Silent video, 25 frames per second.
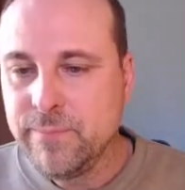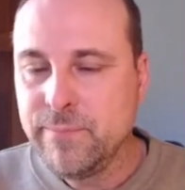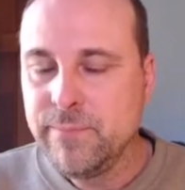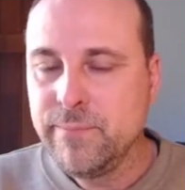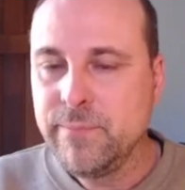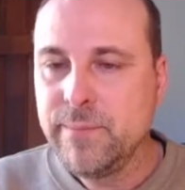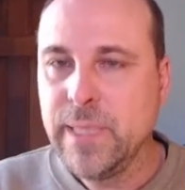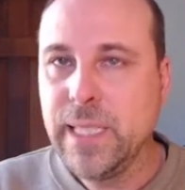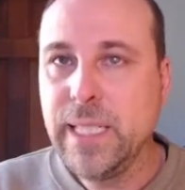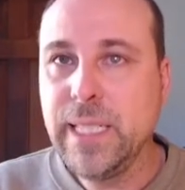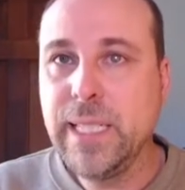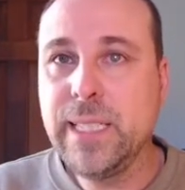
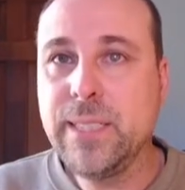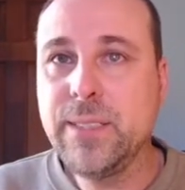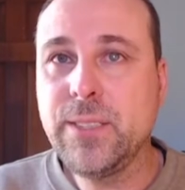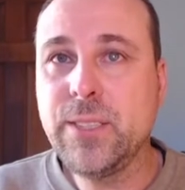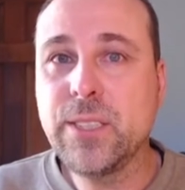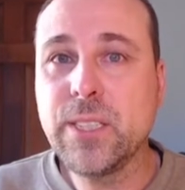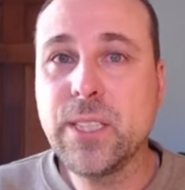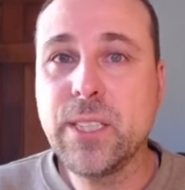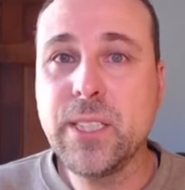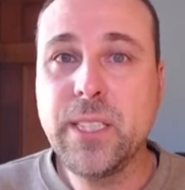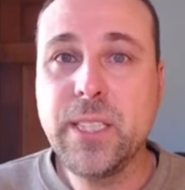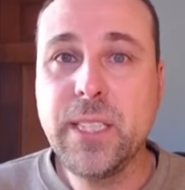And
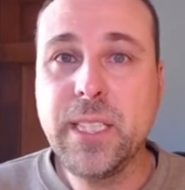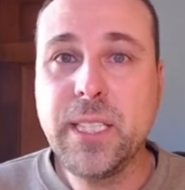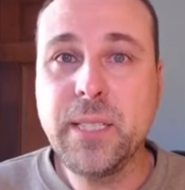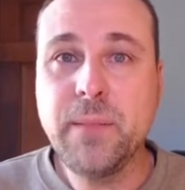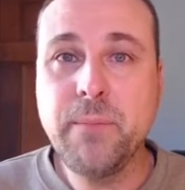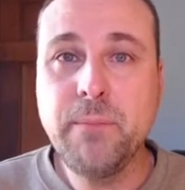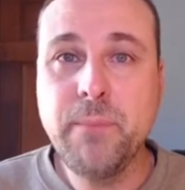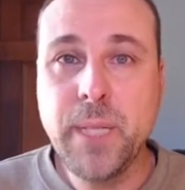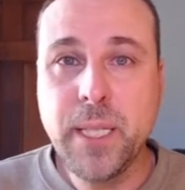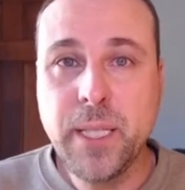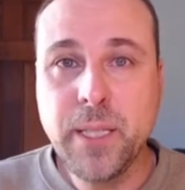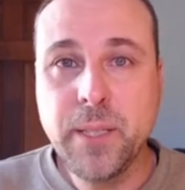she's going to need a
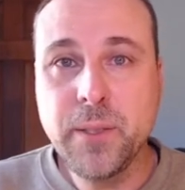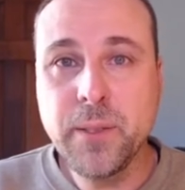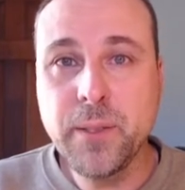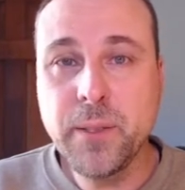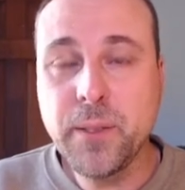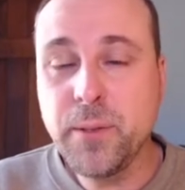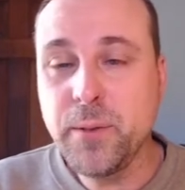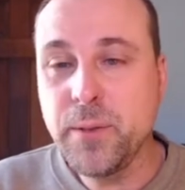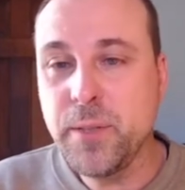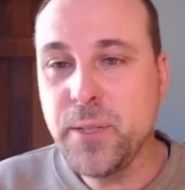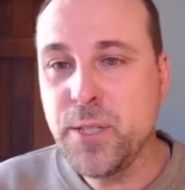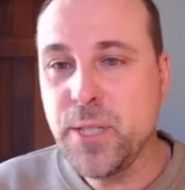minute or
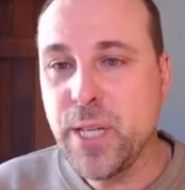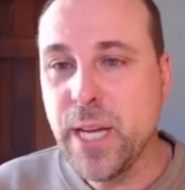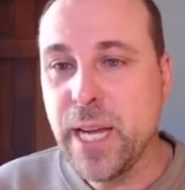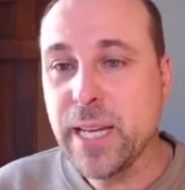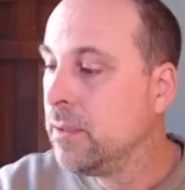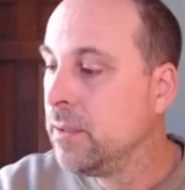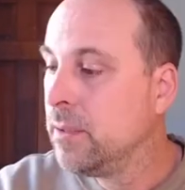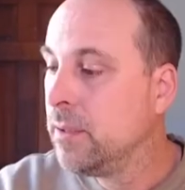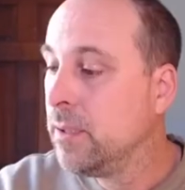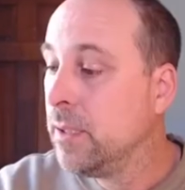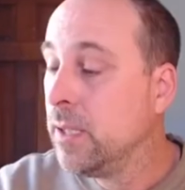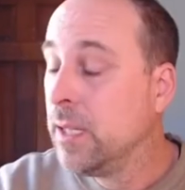two to
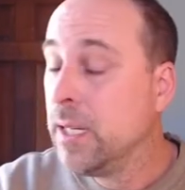check.